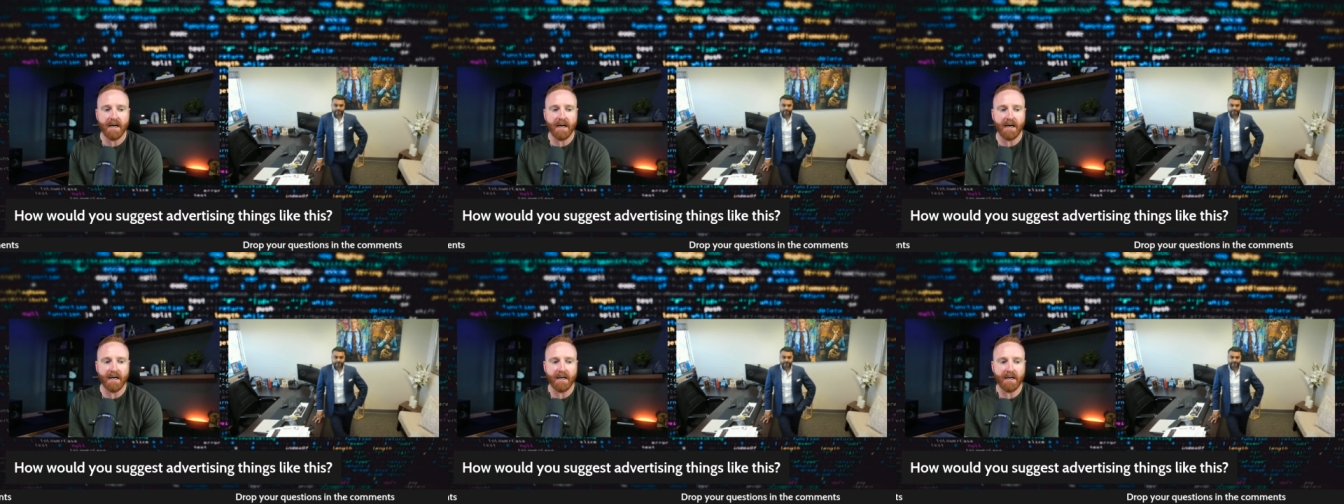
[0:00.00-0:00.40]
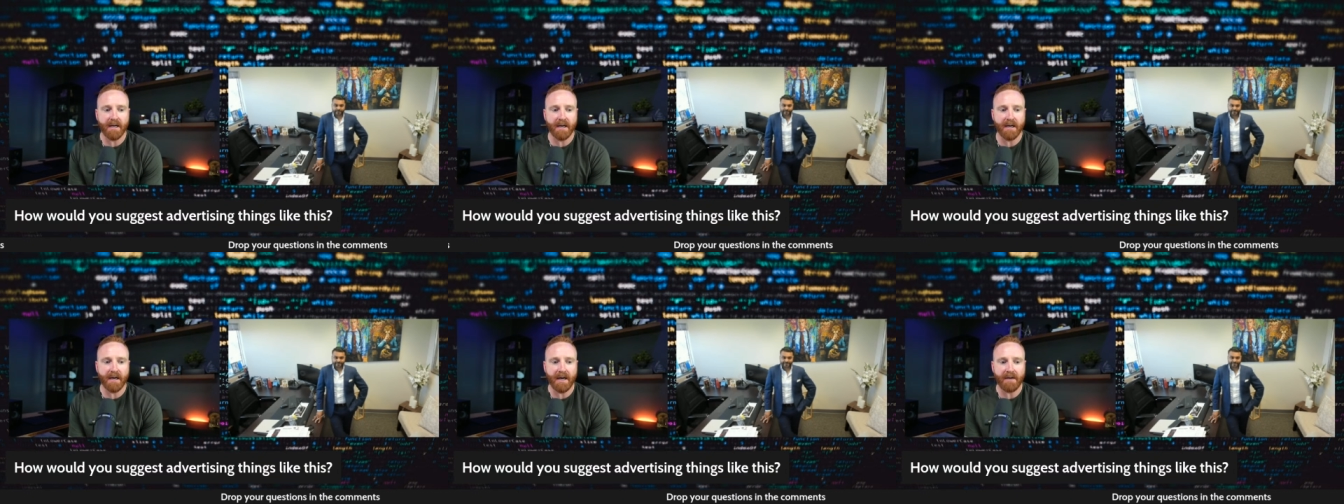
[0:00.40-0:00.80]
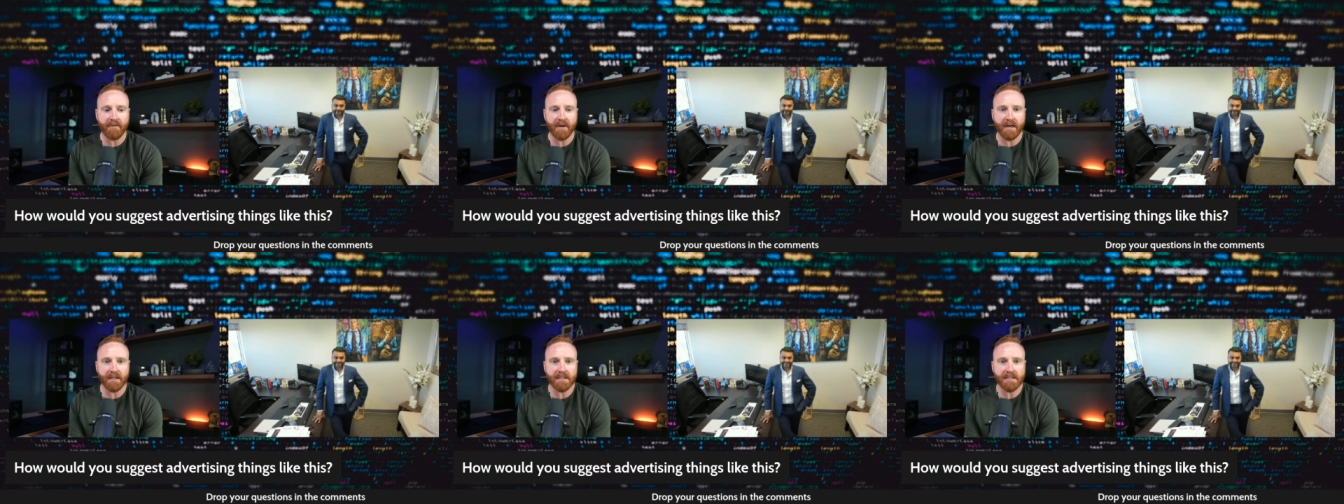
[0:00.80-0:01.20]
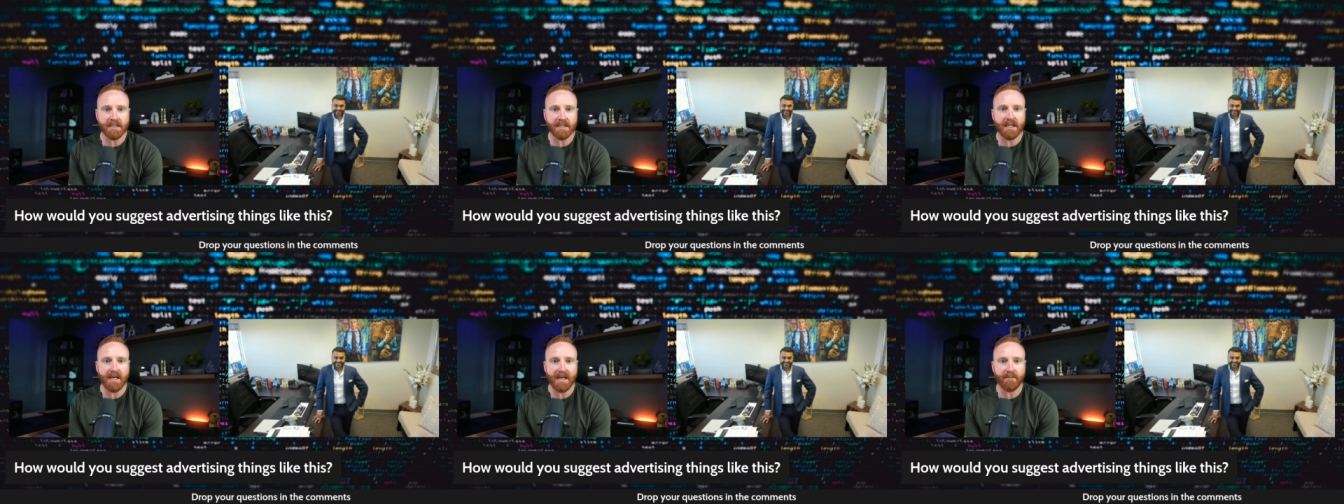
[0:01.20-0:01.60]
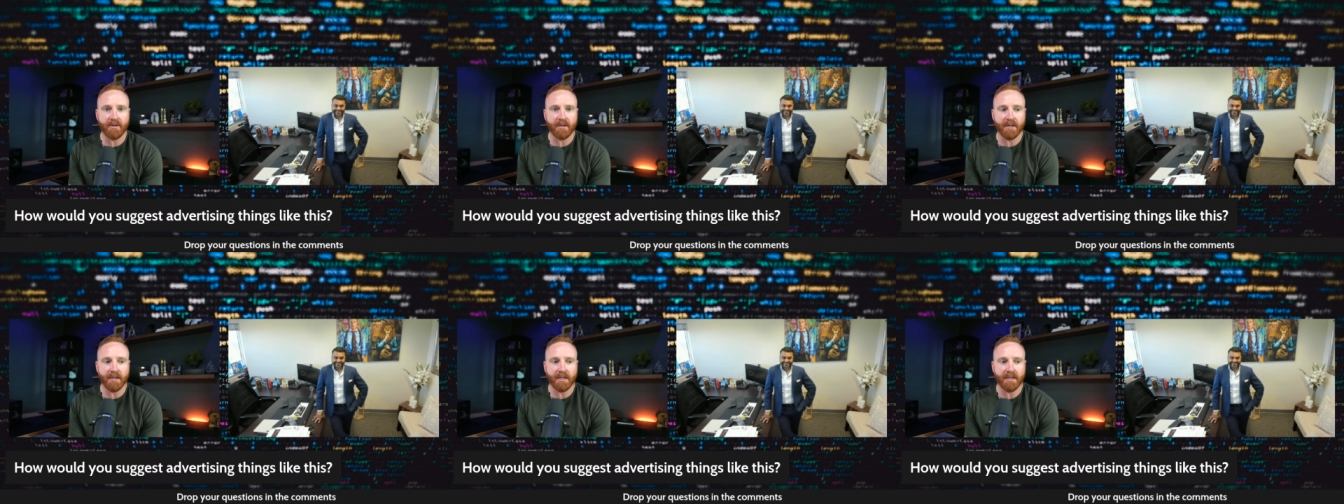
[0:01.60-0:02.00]
on uh I've got a listing in the
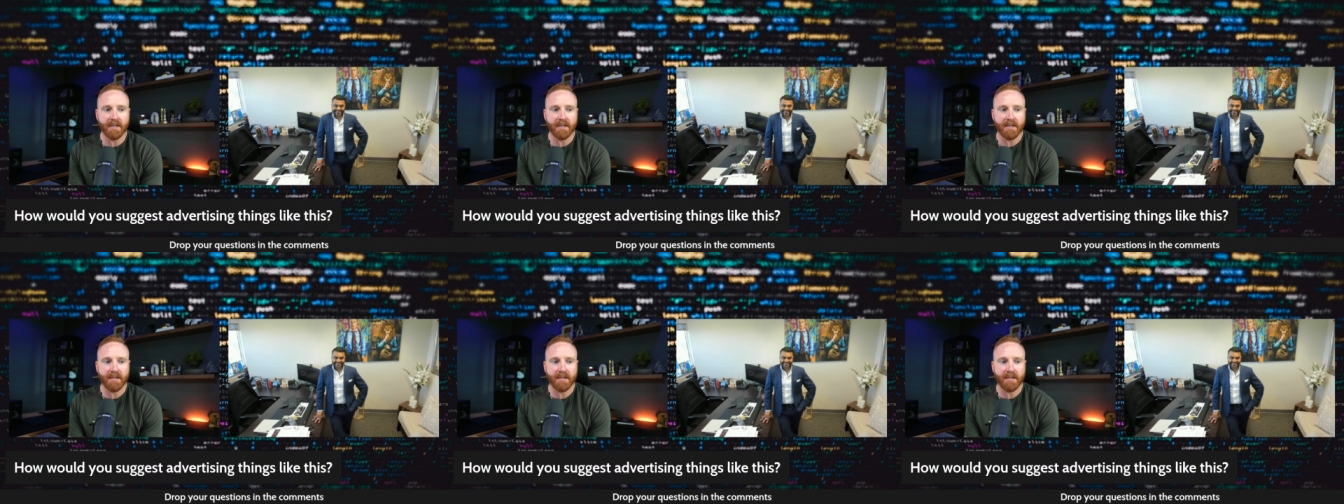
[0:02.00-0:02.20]
neighborhood